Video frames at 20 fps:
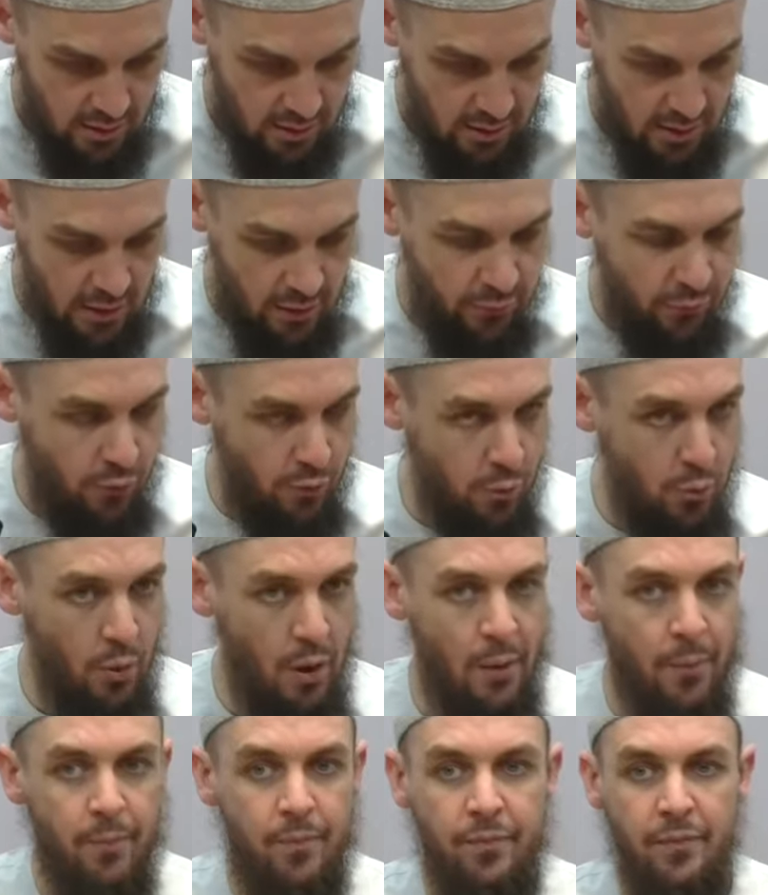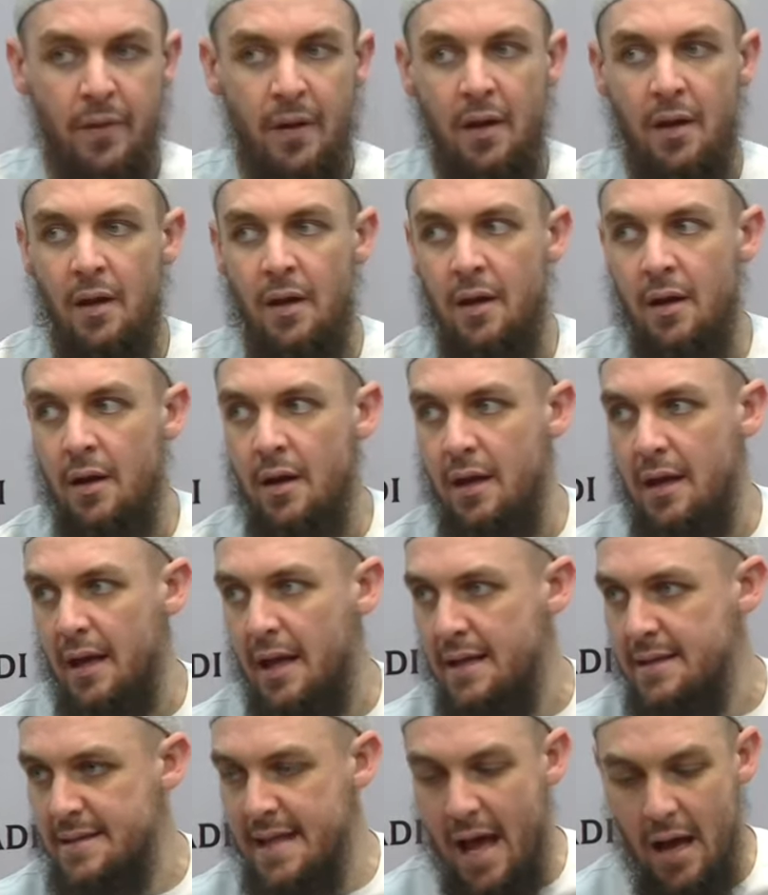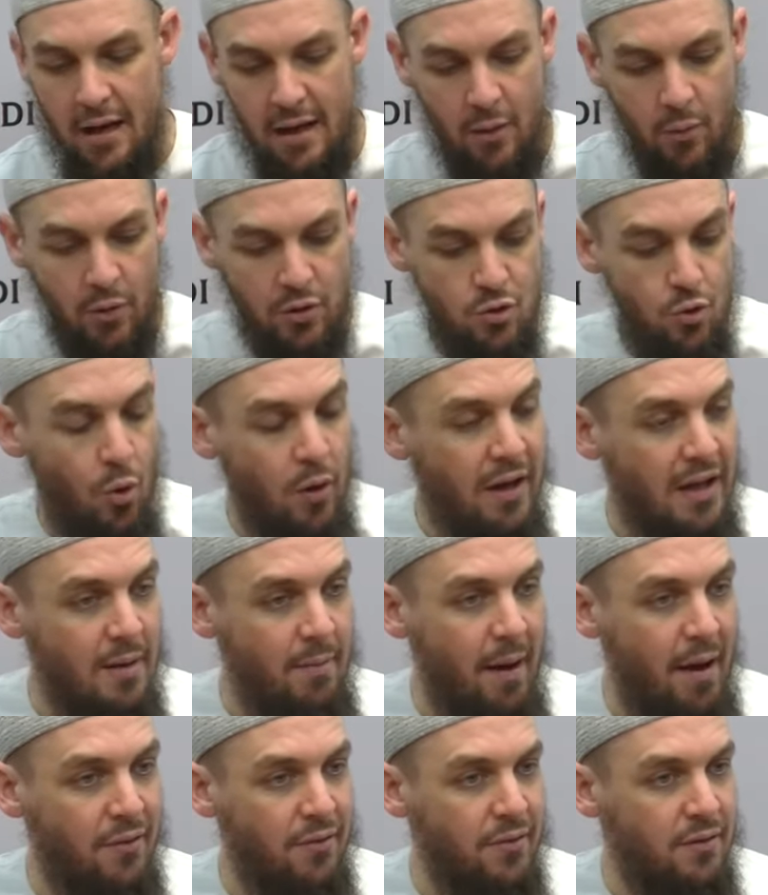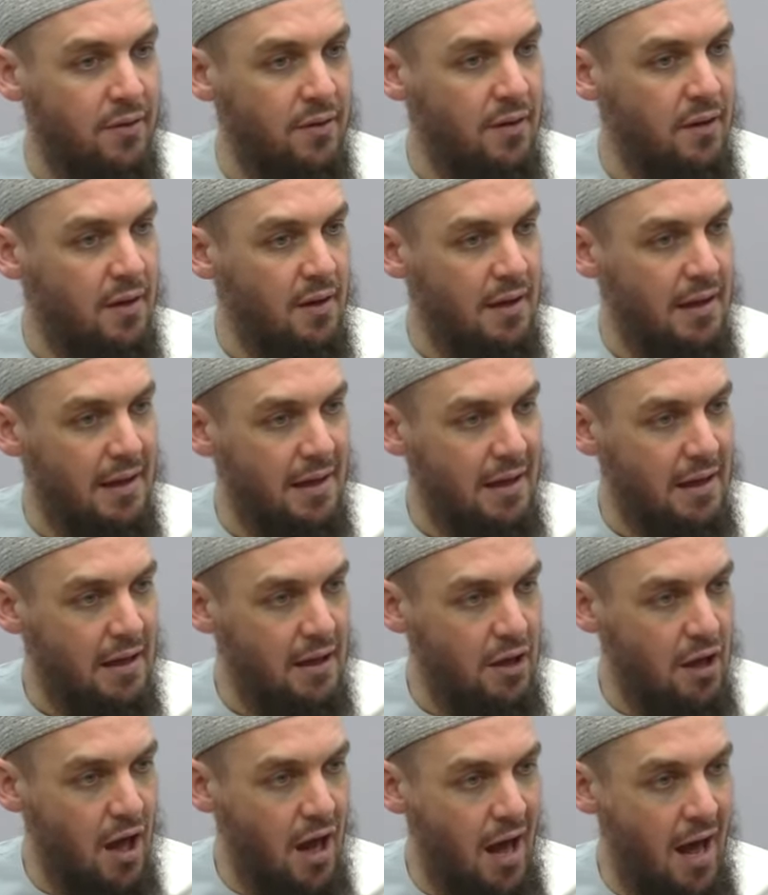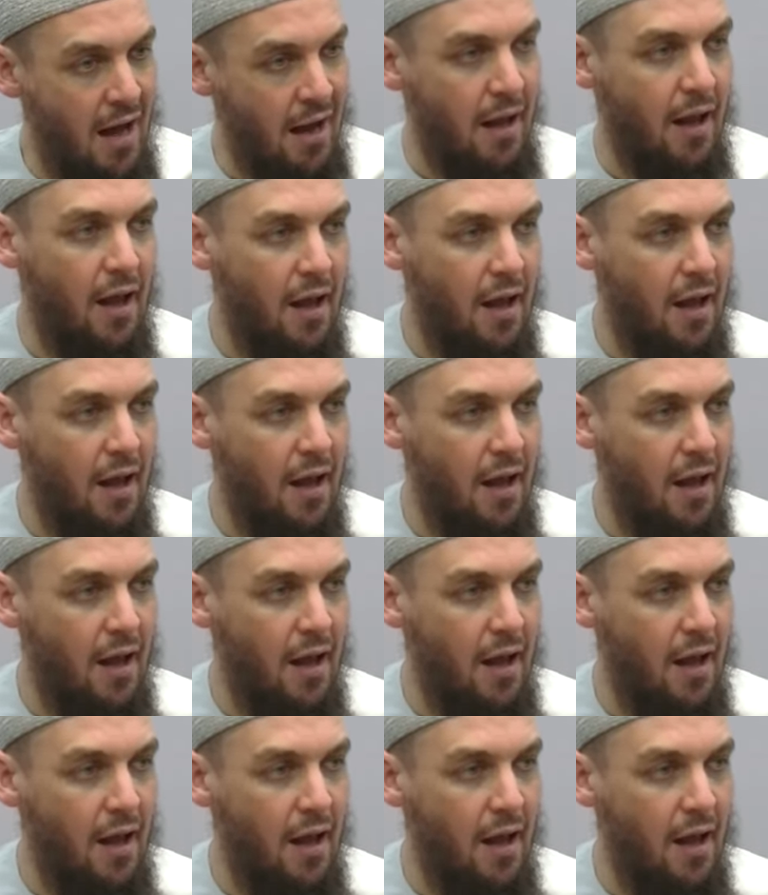al-furu', is that we're talking about a